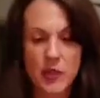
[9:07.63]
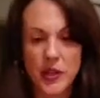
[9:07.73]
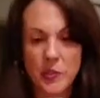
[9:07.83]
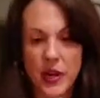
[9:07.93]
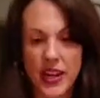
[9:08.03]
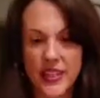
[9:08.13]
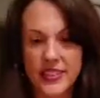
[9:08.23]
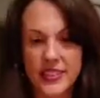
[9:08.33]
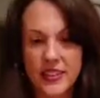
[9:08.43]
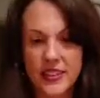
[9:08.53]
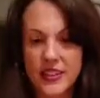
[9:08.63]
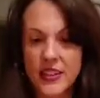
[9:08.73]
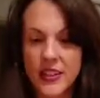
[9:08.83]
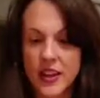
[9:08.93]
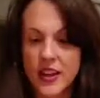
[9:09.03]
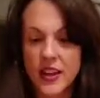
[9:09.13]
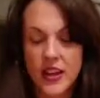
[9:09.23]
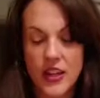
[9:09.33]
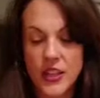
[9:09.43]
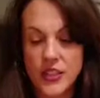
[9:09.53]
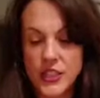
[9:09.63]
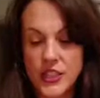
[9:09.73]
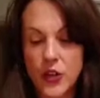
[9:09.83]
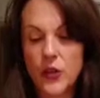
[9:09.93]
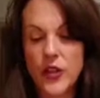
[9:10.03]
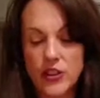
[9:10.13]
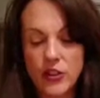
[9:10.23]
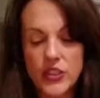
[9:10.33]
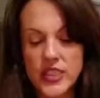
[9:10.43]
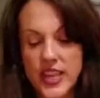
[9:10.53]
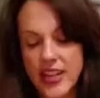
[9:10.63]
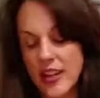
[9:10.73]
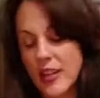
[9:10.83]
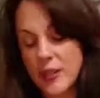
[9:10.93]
it upright. So it looks like